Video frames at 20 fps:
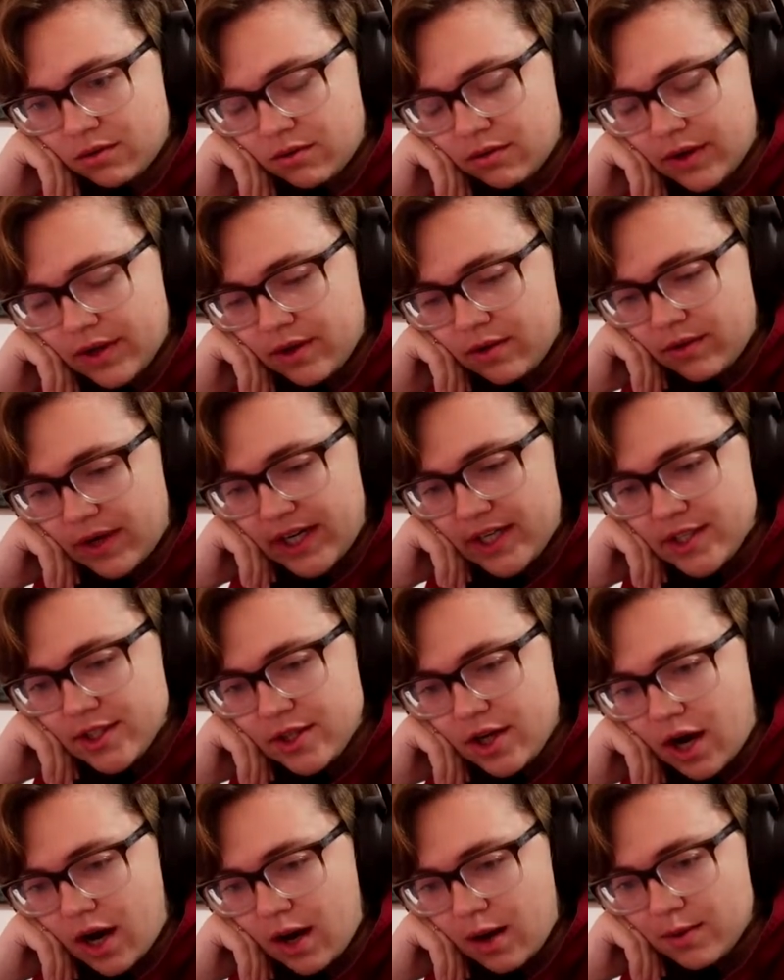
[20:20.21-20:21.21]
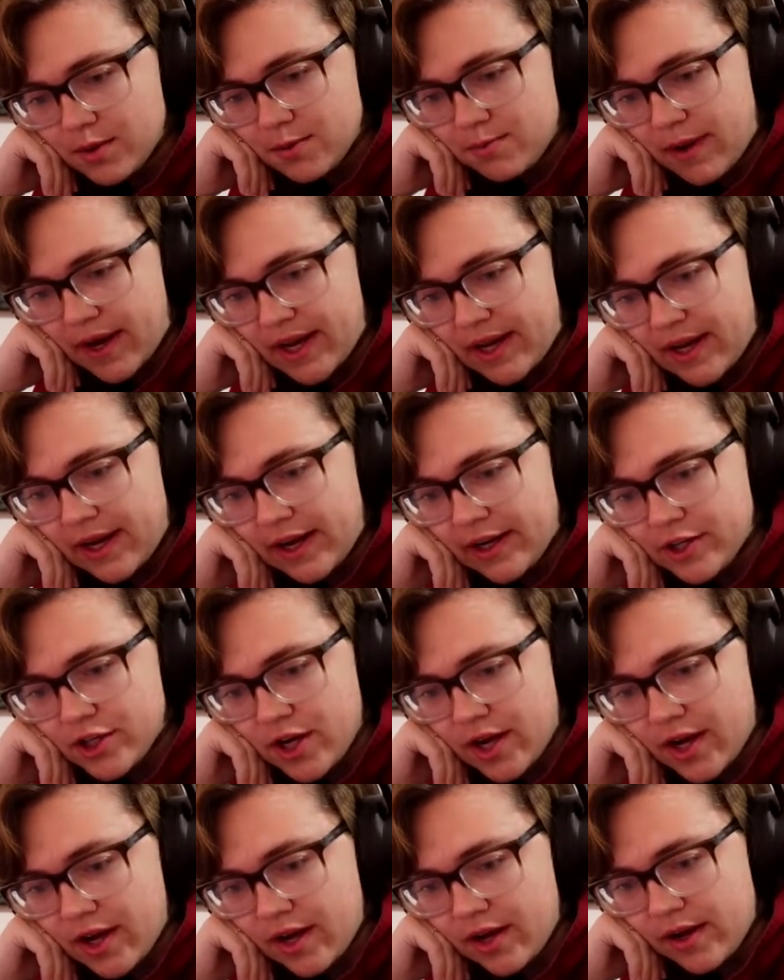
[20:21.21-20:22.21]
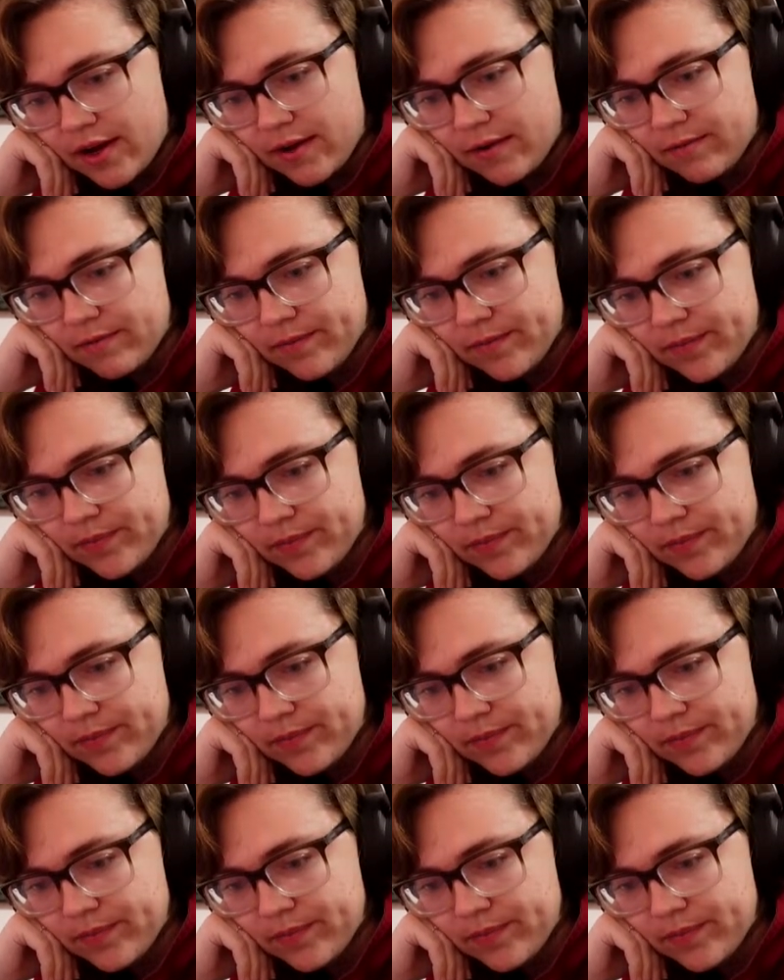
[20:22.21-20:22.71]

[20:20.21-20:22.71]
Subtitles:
When the Rain Stops by EAJ.